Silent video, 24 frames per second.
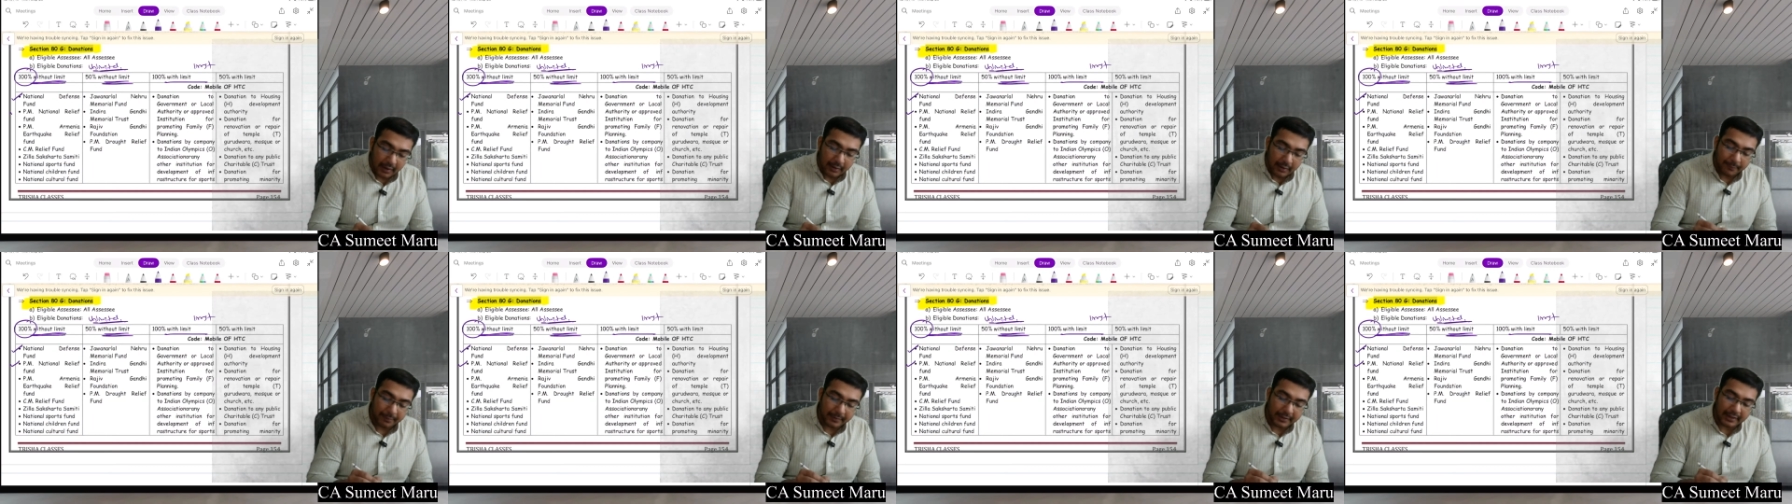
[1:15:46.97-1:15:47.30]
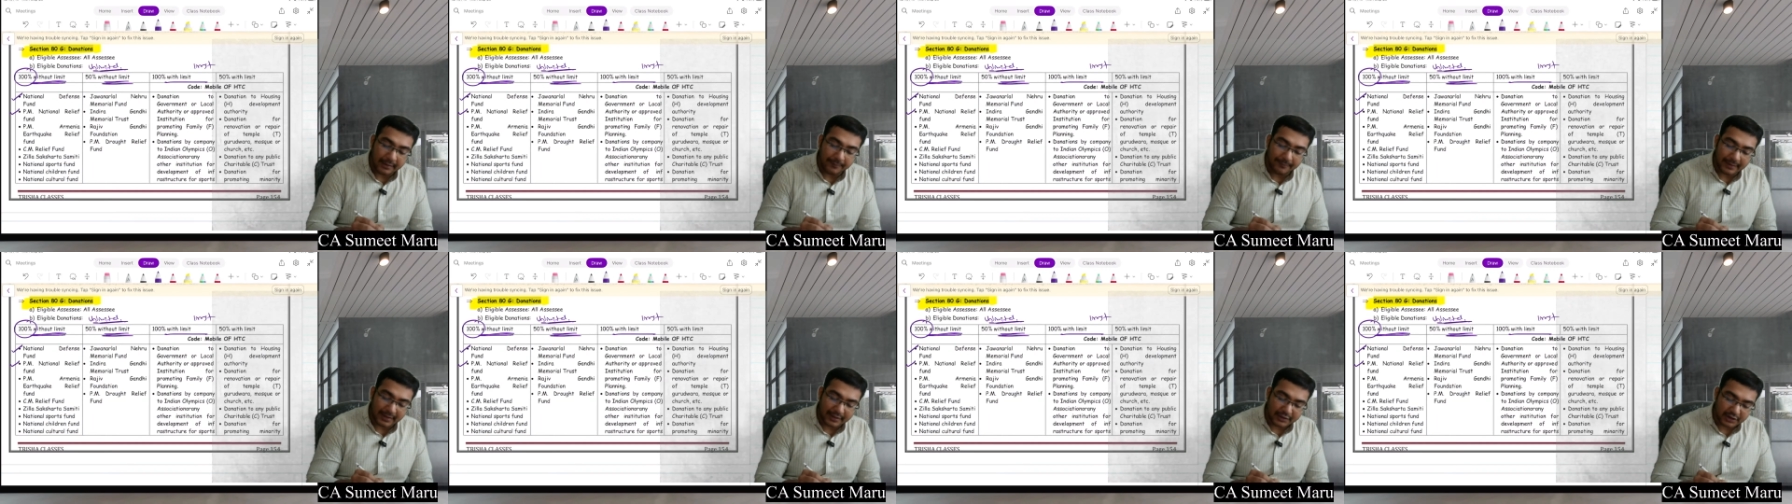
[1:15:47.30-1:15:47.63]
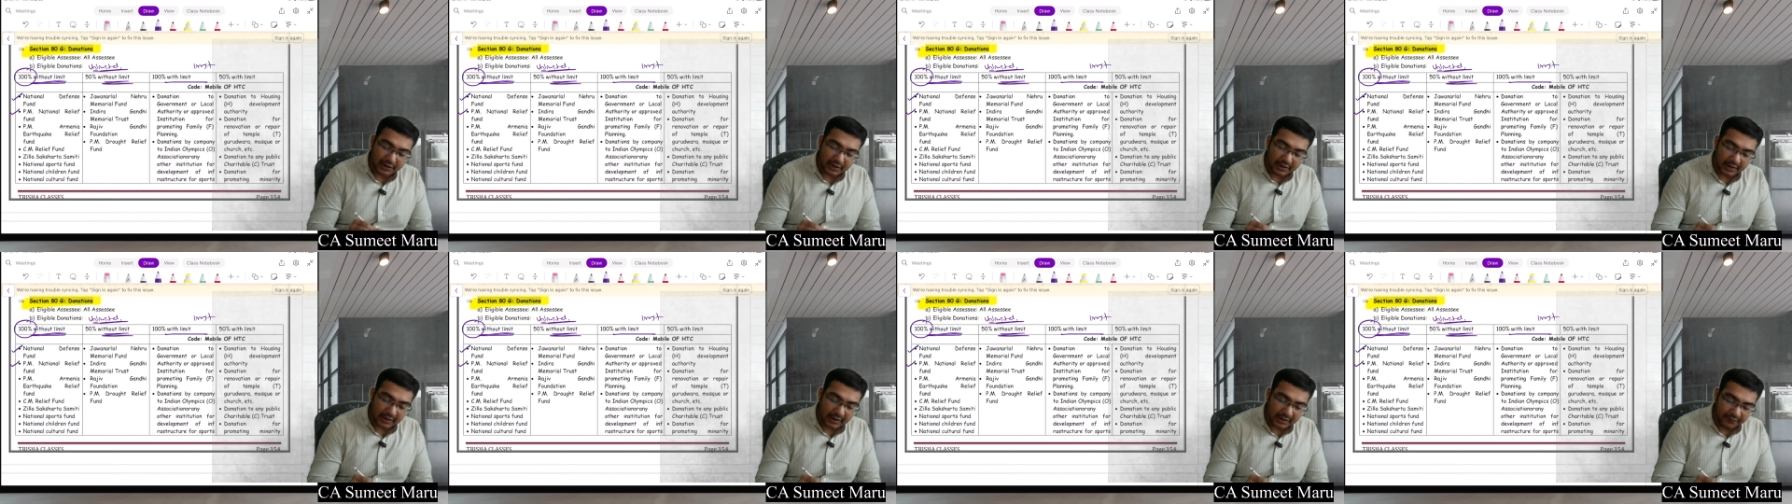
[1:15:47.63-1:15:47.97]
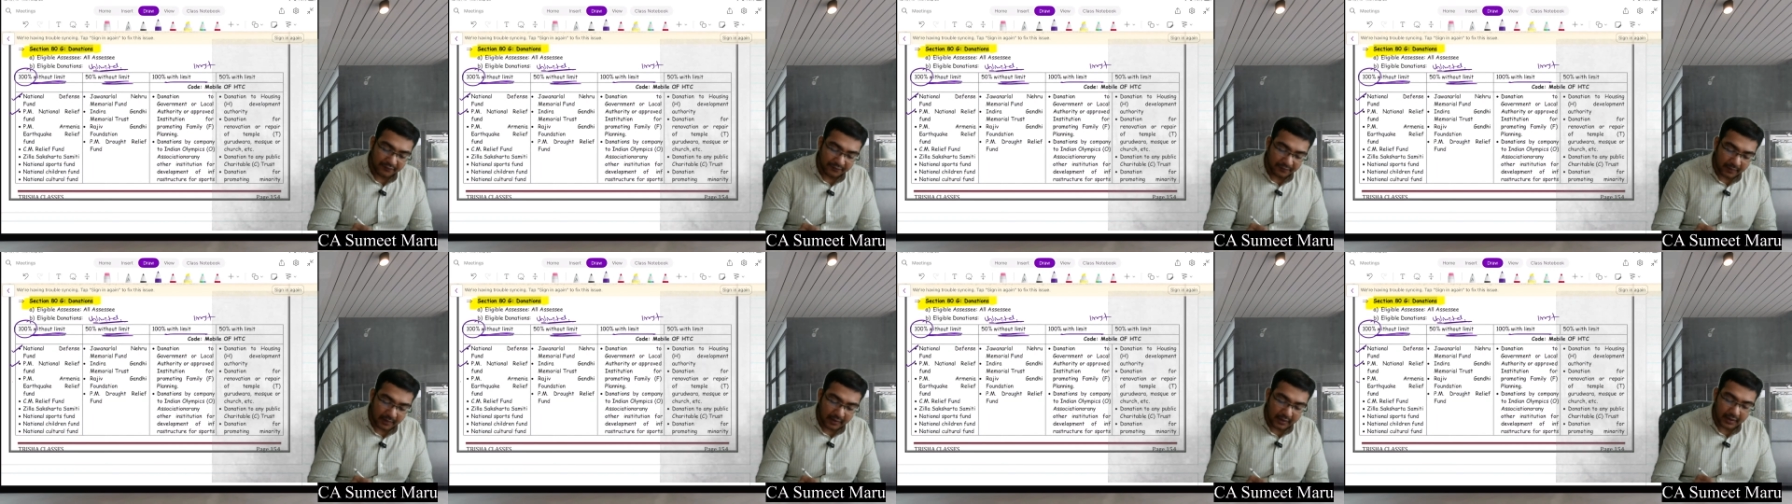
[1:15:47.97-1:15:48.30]
PM National Relief
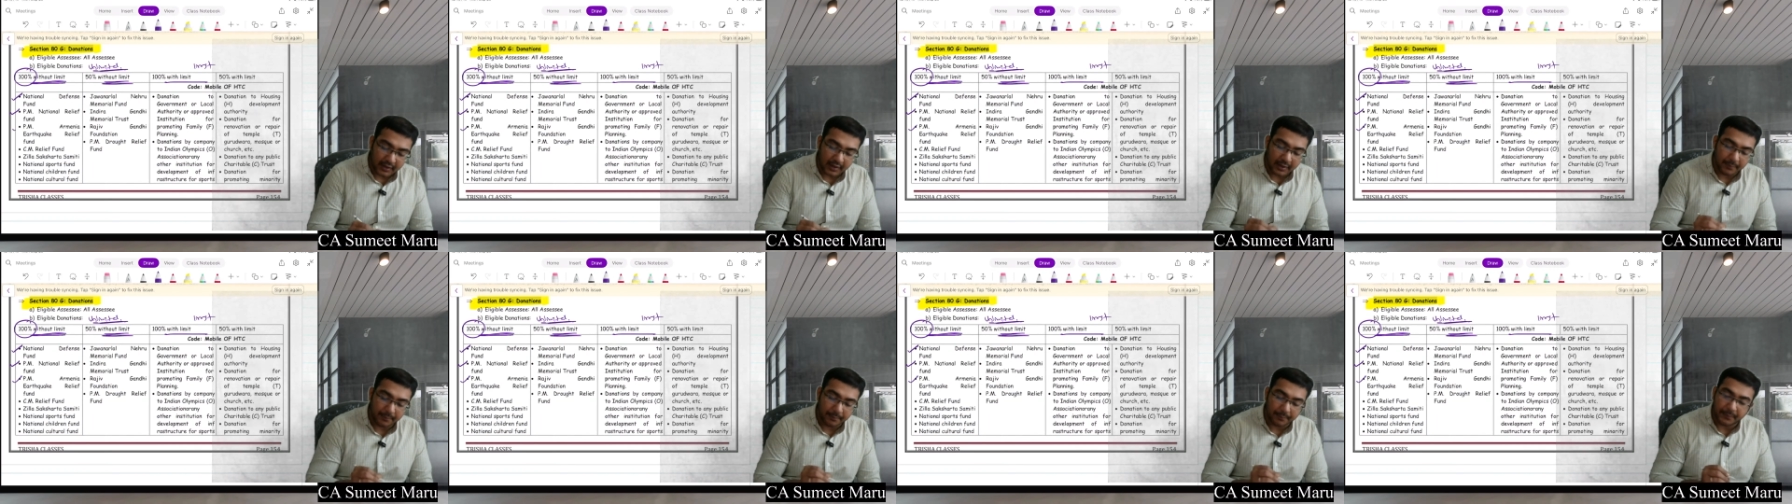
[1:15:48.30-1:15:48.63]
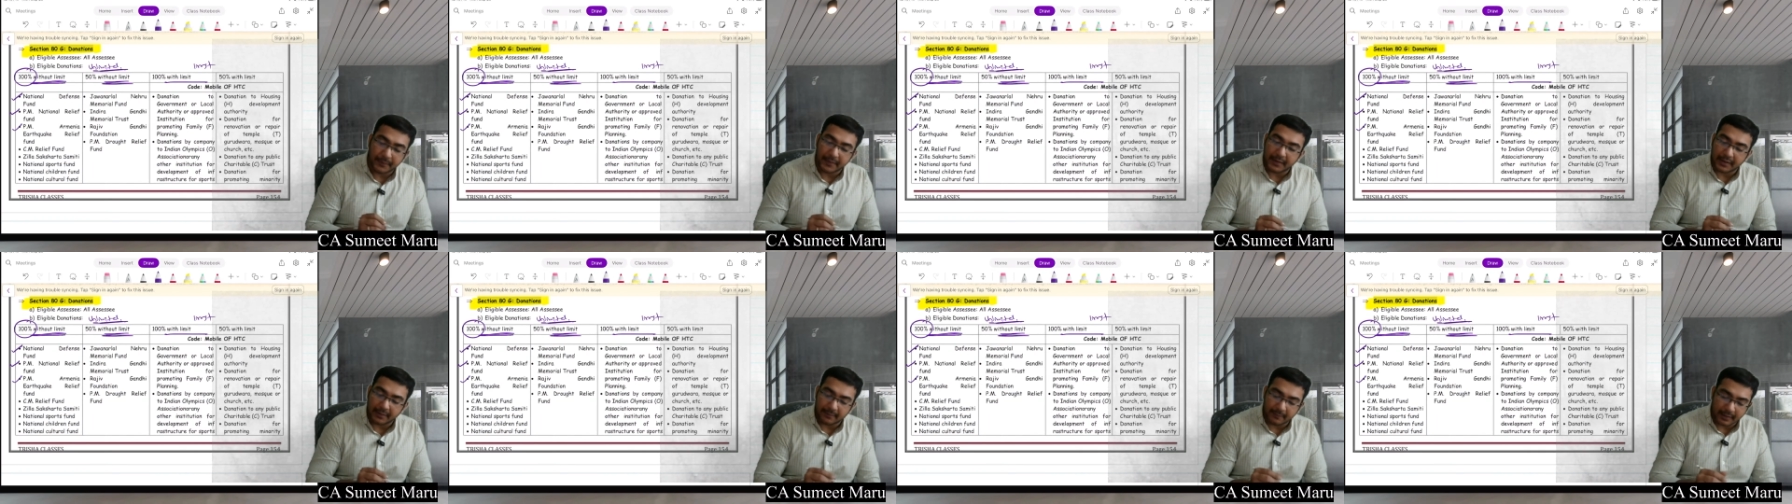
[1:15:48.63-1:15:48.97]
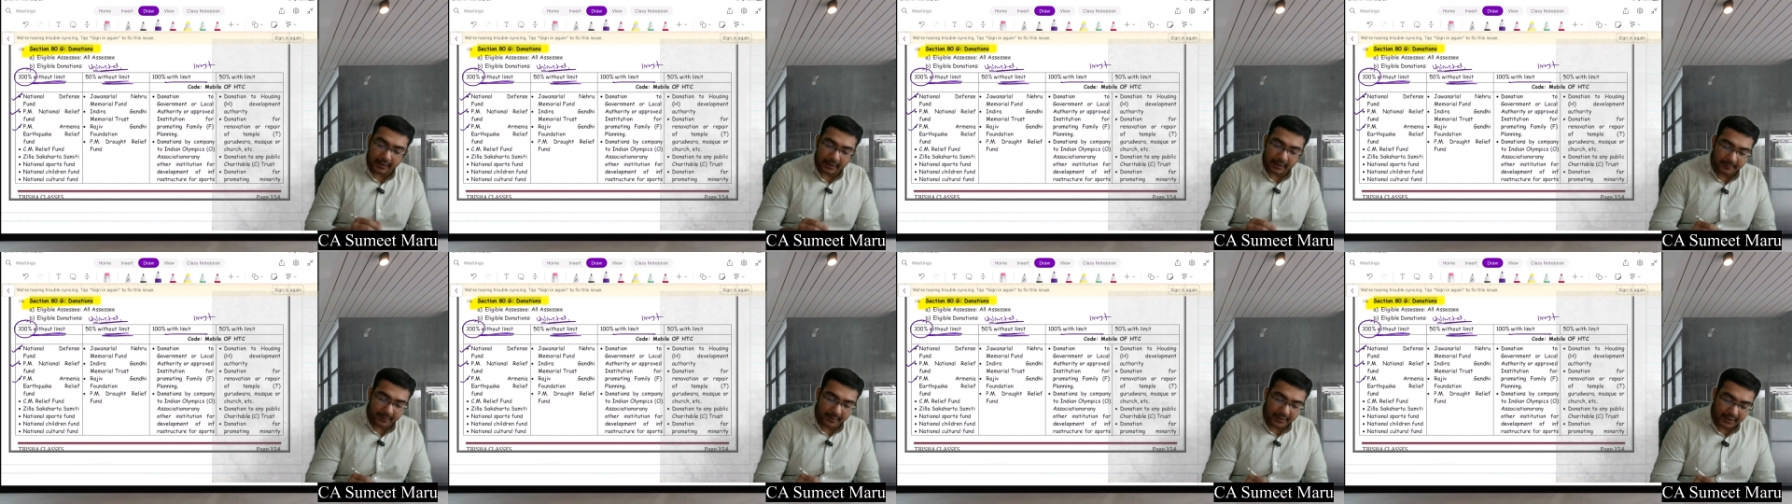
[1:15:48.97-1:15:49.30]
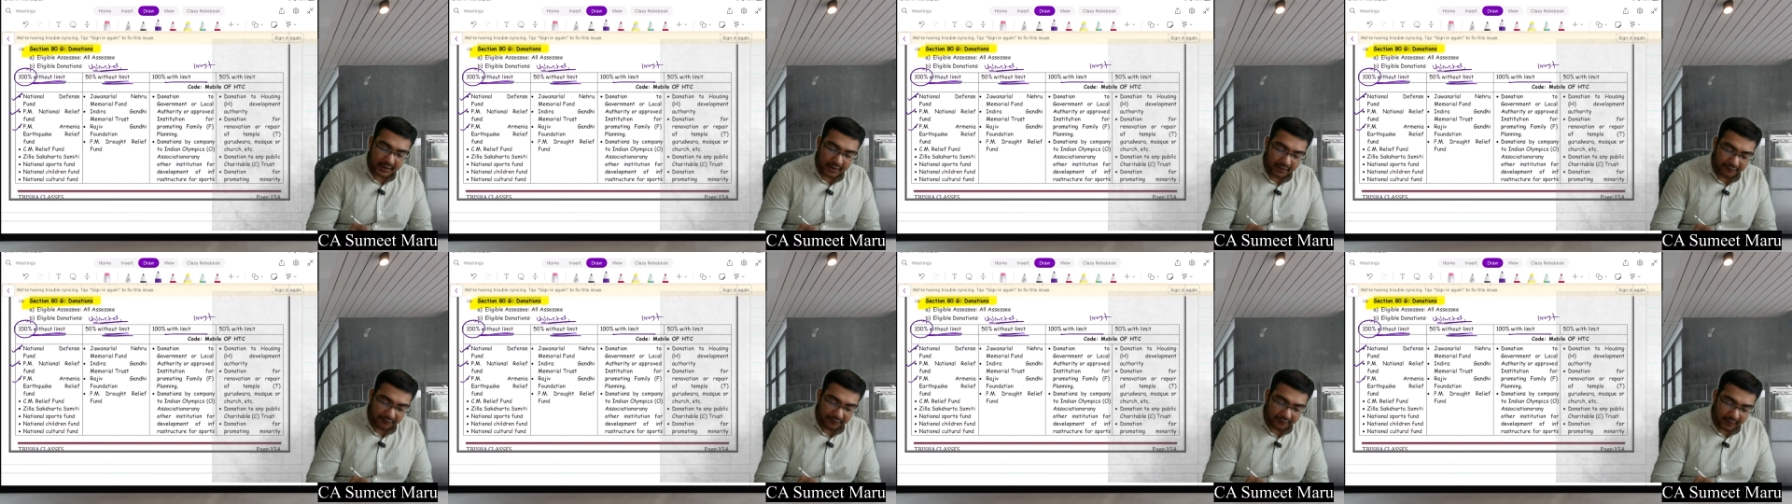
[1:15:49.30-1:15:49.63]
Fund, PM
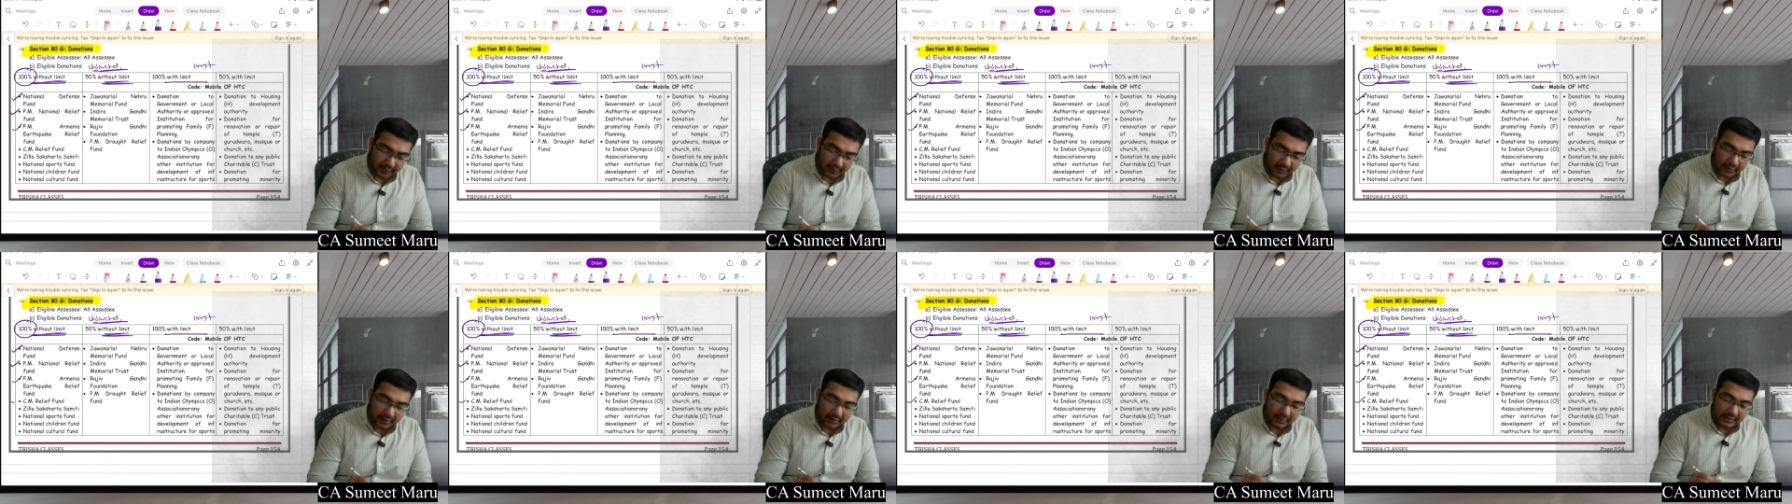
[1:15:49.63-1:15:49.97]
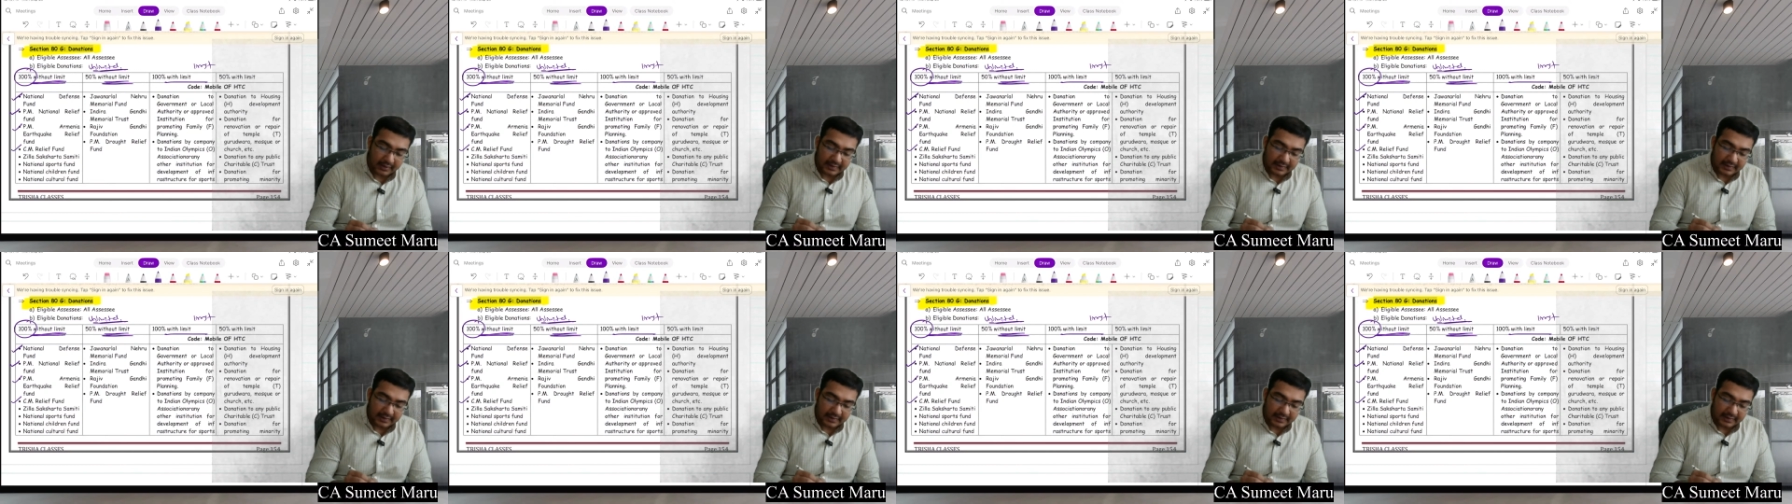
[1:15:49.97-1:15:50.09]
Armenia Fund,